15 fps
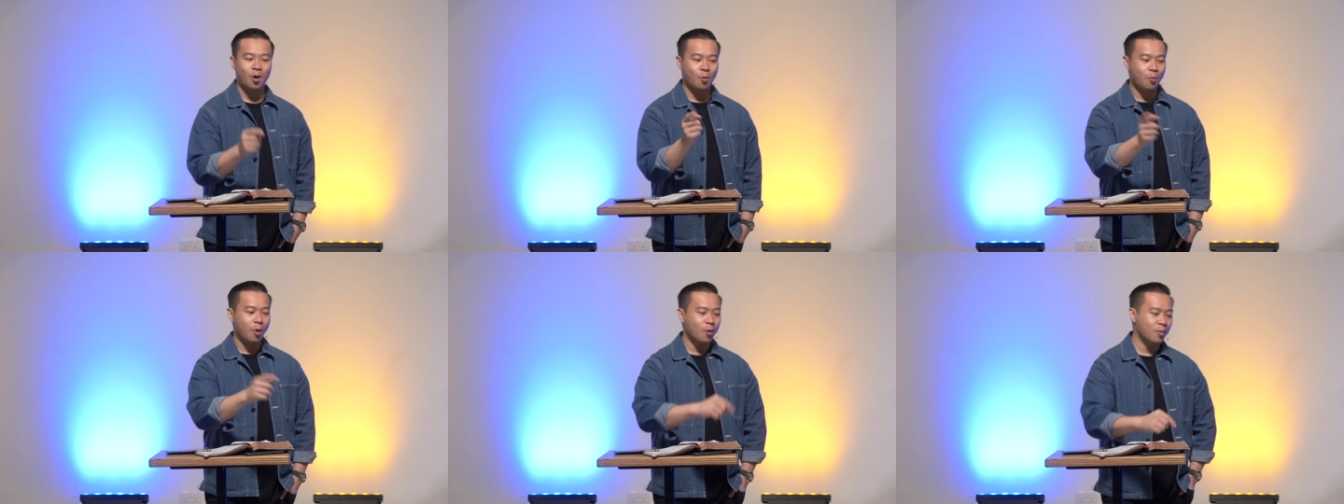
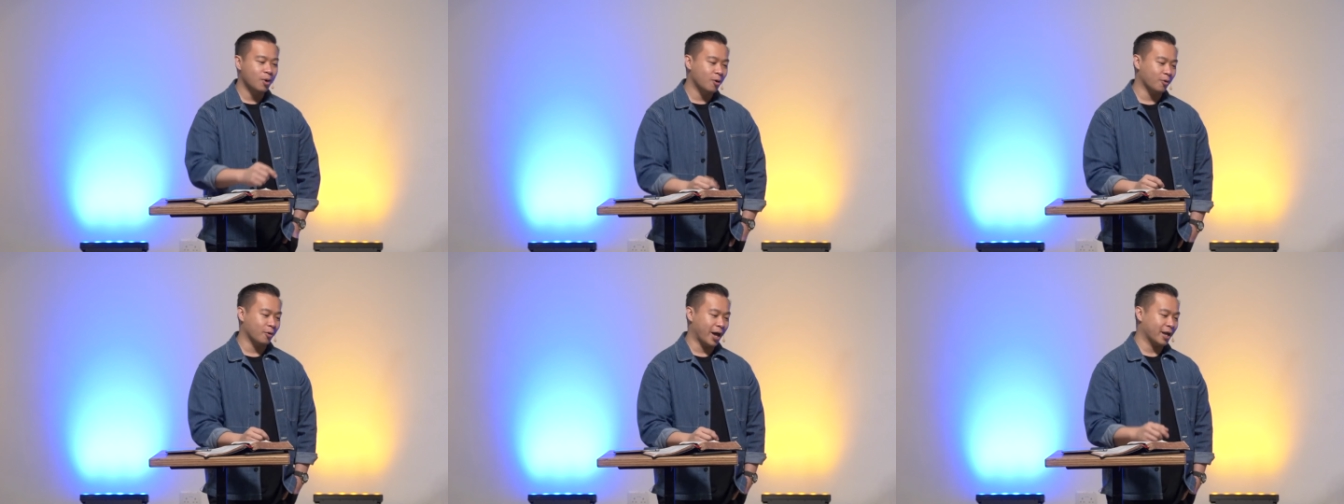whoa,
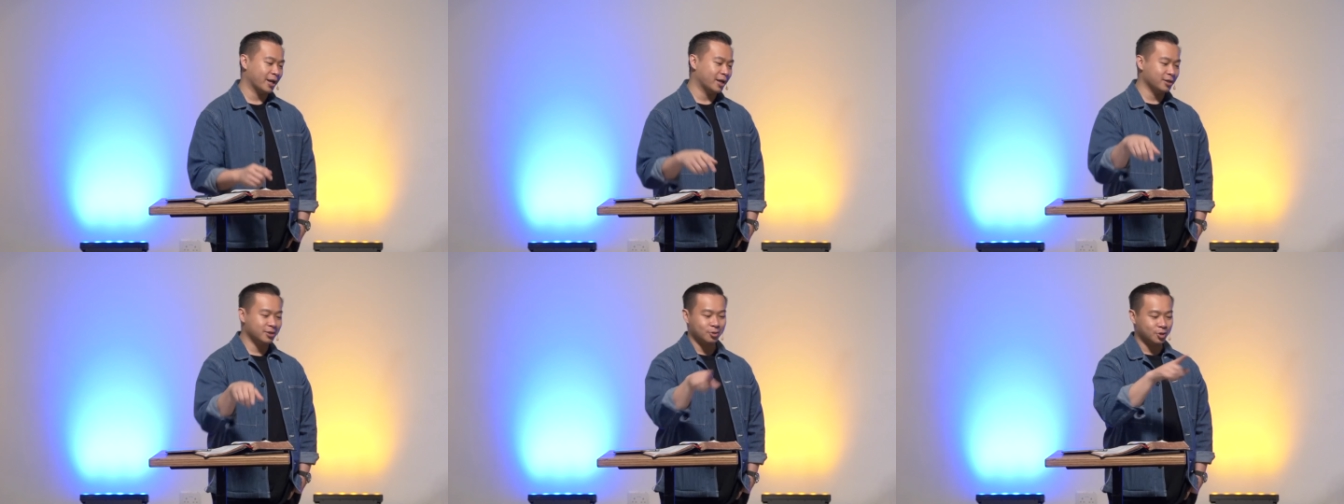whoa.
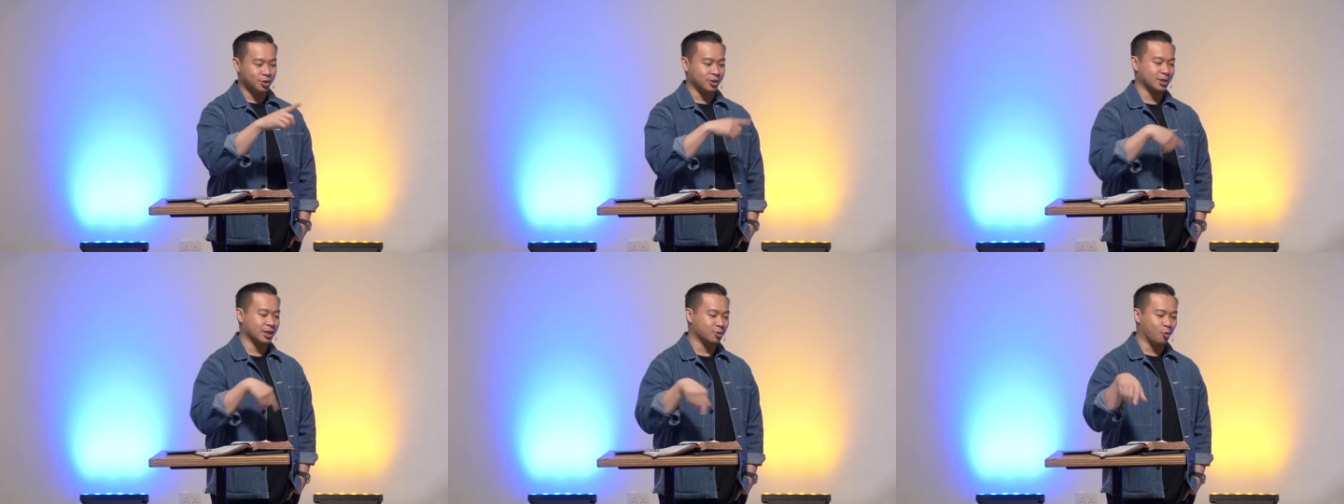And then, so
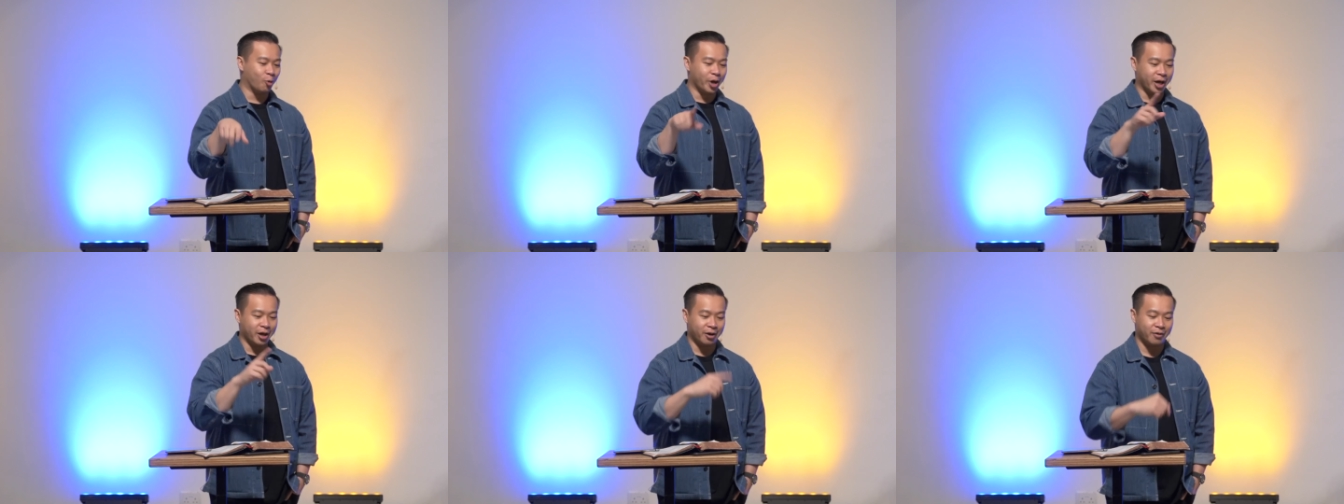she was just
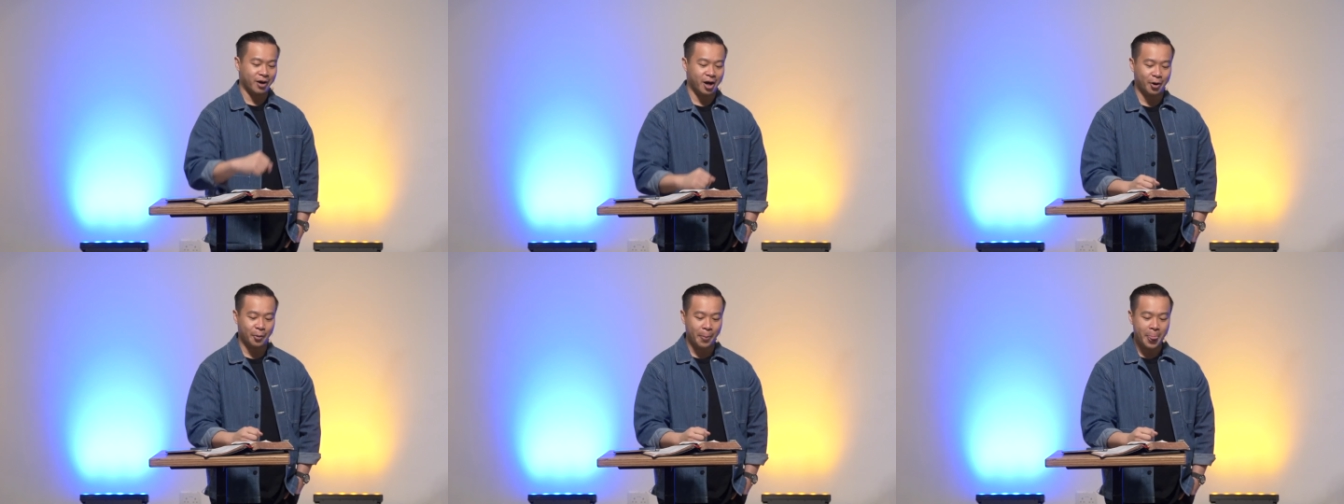going
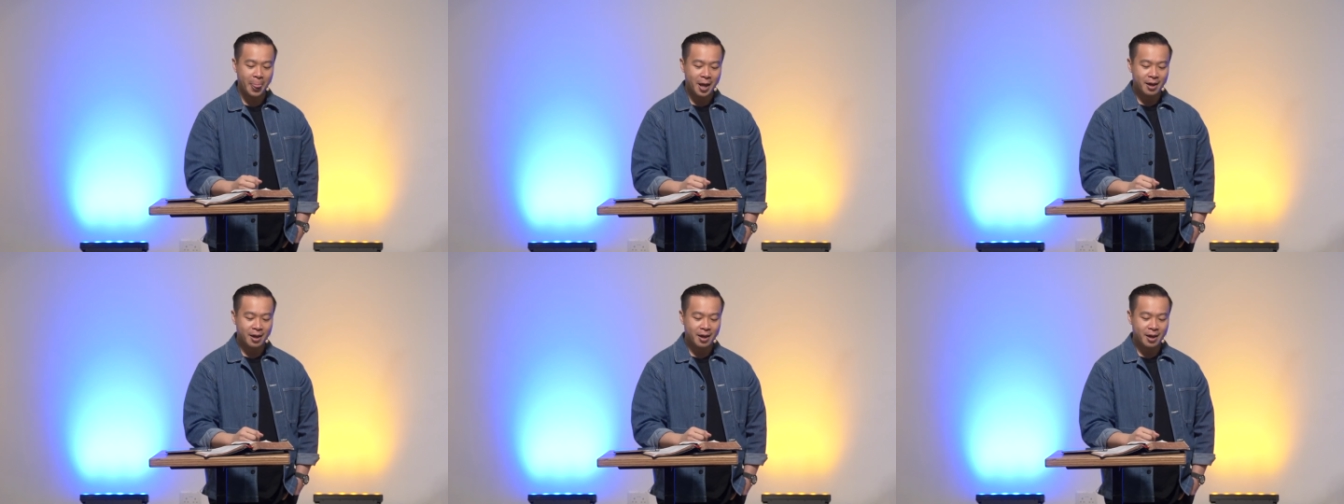around.